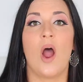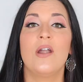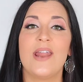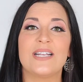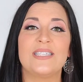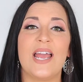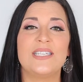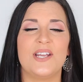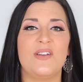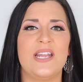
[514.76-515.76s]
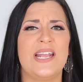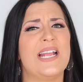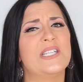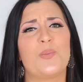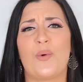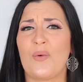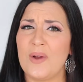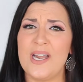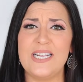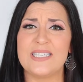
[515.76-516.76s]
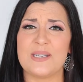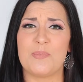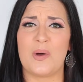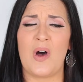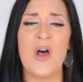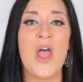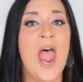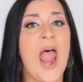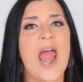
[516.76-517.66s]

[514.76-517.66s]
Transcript: Our next activity is pretty simple